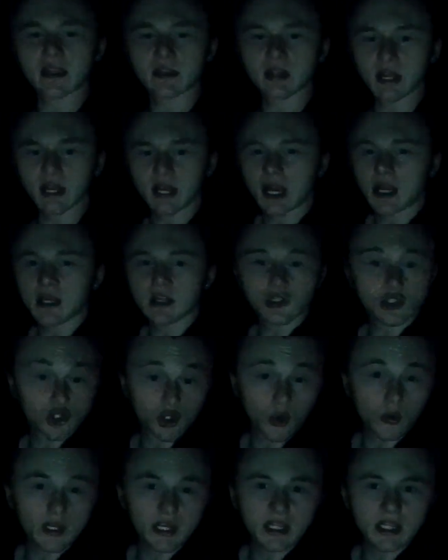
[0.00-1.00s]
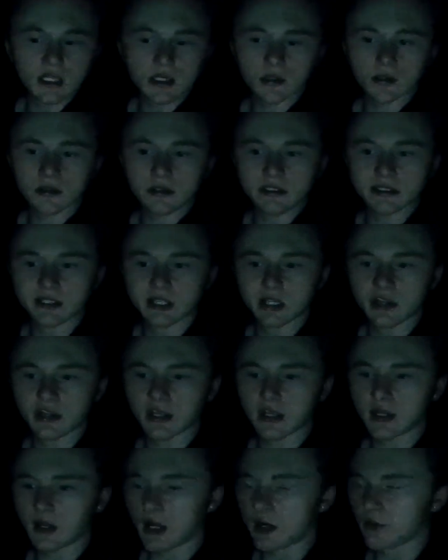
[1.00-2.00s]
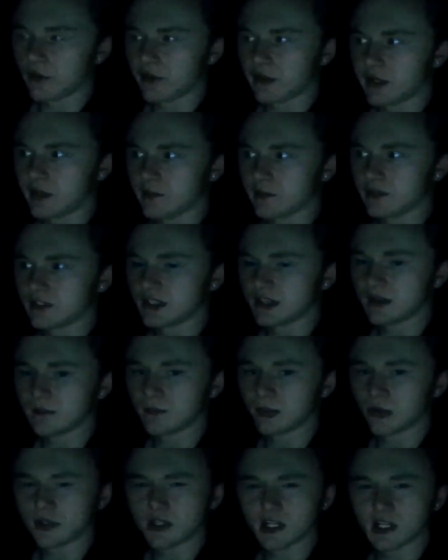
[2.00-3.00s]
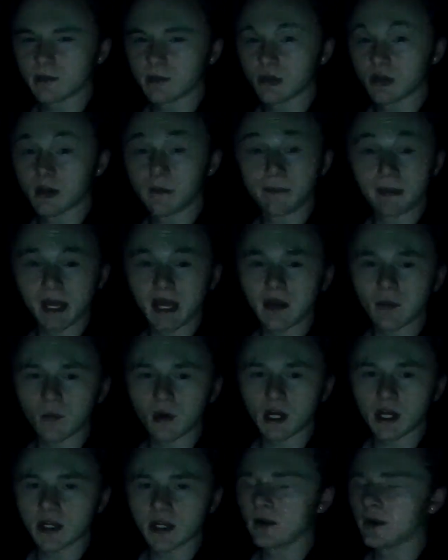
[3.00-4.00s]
Like, I enjoyed it. is the thing. I don't think it was predictable in a bad way.